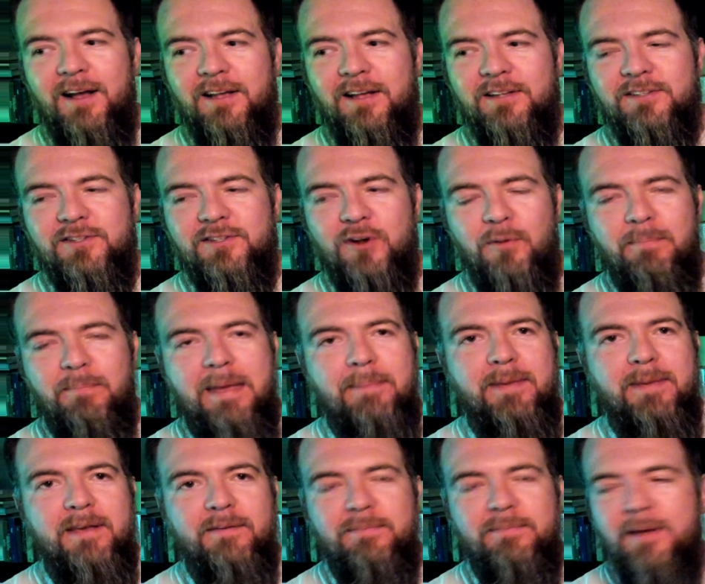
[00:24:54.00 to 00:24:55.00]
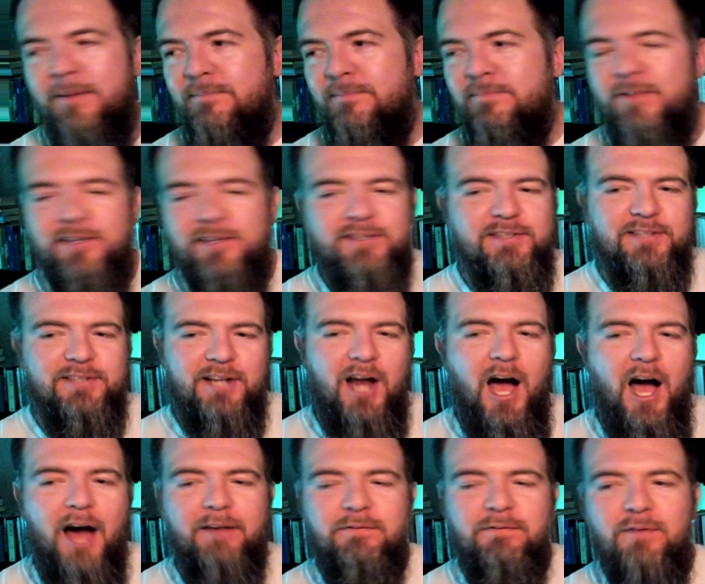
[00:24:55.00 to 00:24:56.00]
So maybe if this is an
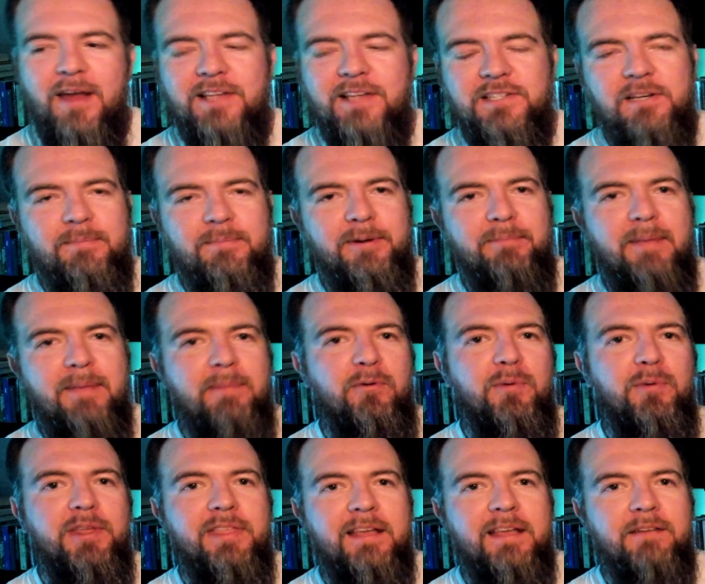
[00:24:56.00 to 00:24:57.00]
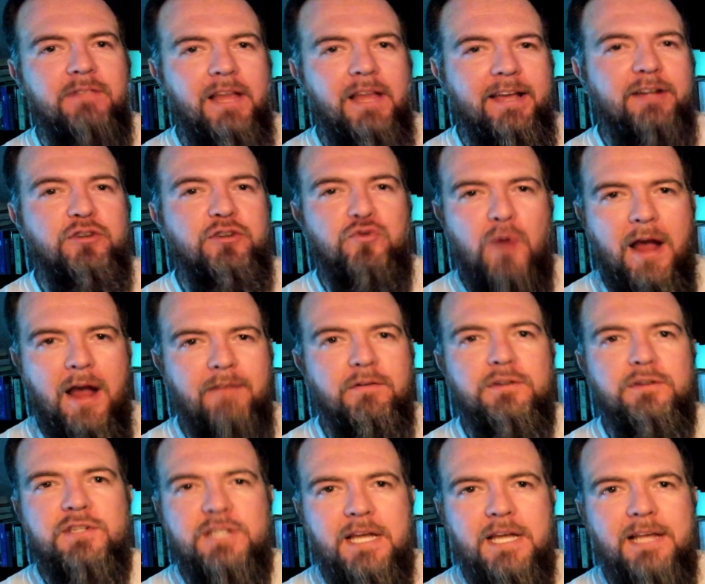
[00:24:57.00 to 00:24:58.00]
odd phrasing, but maybe we could think of like a
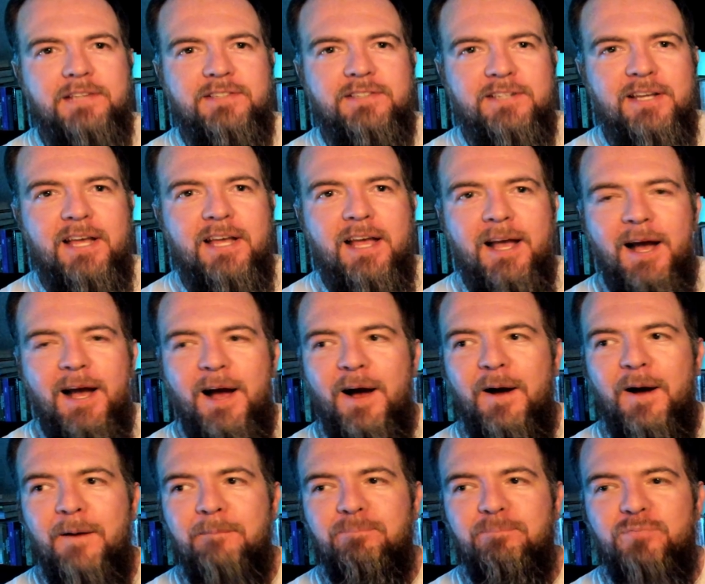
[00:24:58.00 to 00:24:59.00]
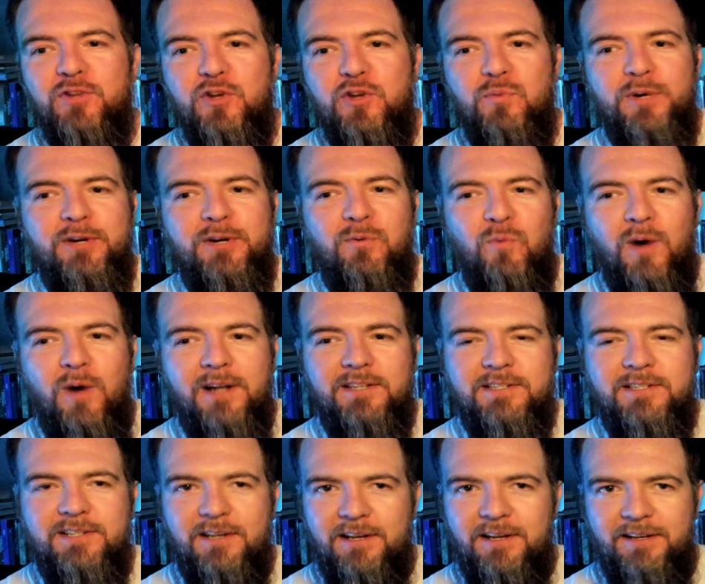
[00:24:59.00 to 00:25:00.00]
driver's test. You wouldn't want
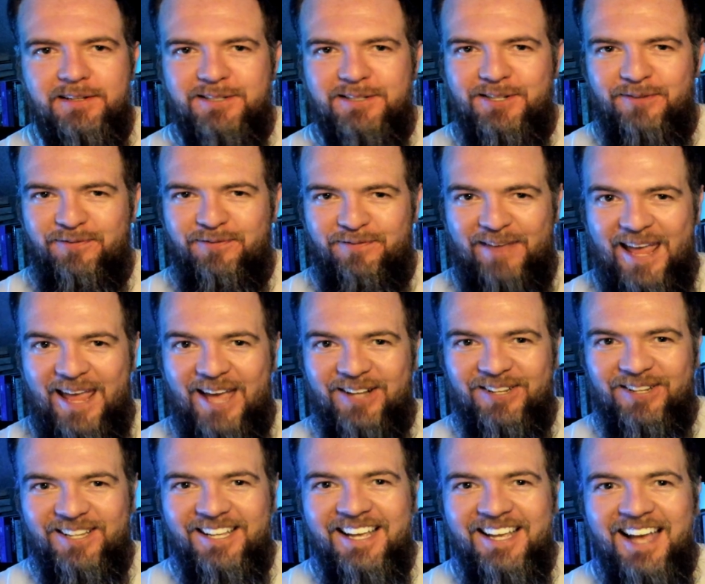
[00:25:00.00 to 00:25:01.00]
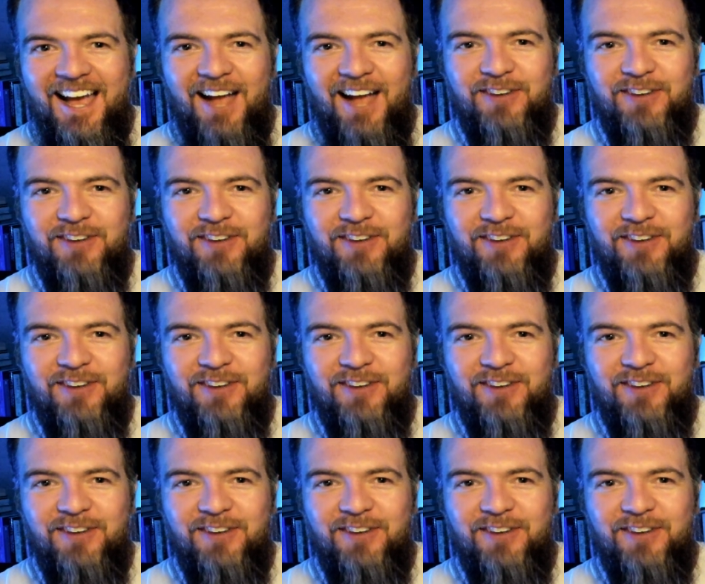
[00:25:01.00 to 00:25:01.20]
to fail a